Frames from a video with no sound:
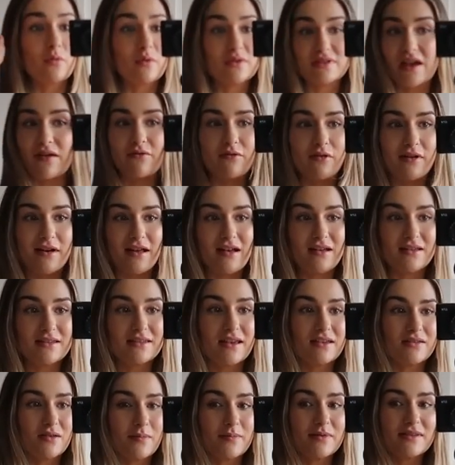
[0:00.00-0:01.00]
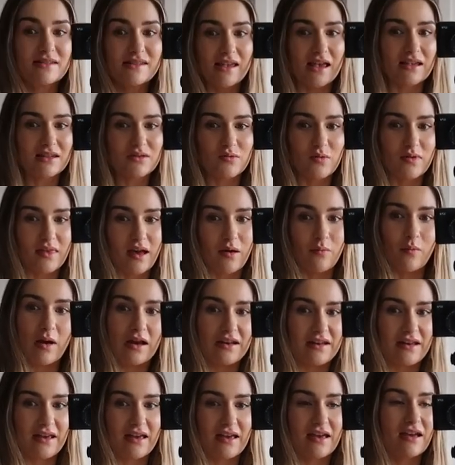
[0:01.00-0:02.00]
was everyone else as obsessed with that
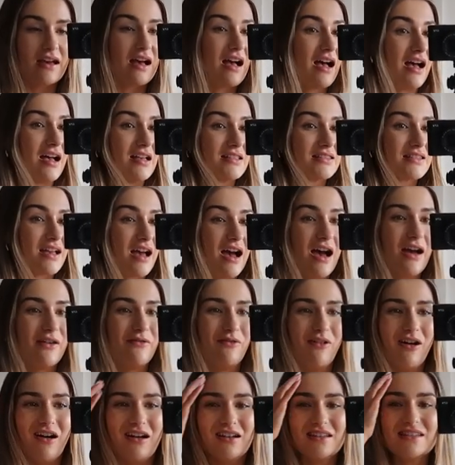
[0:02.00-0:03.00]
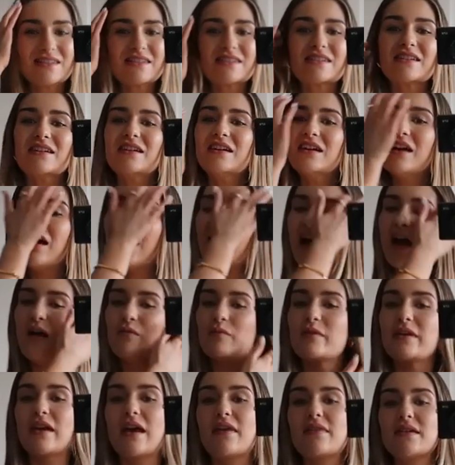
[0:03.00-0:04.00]
wedding as I was.
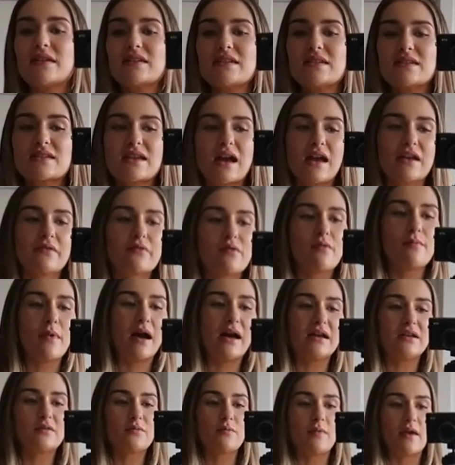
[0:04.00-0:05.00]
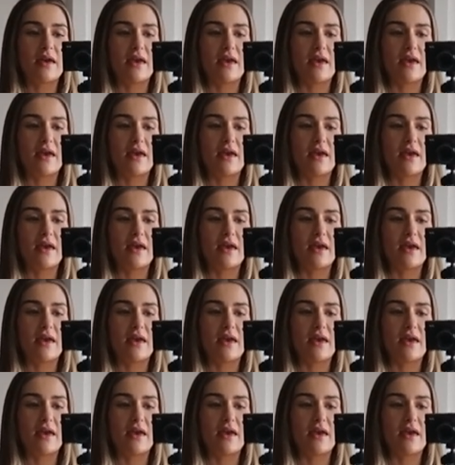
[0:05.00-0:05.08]
But yeah, this is kind of reminding